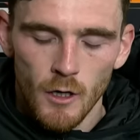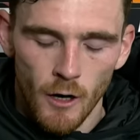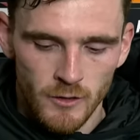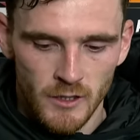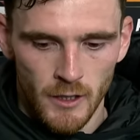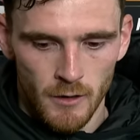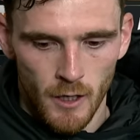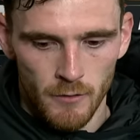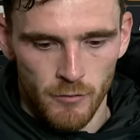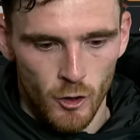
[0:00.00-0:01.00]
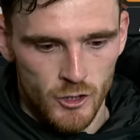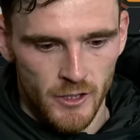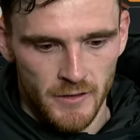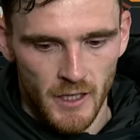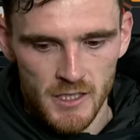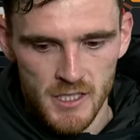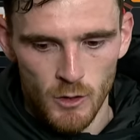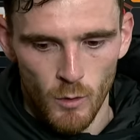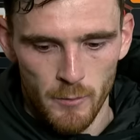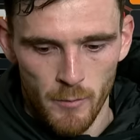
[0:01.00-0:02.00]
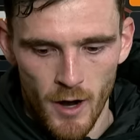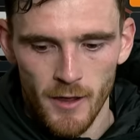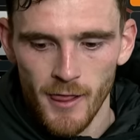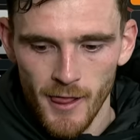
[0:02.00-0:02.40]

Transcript: Obviously, unfortunate to concede one, but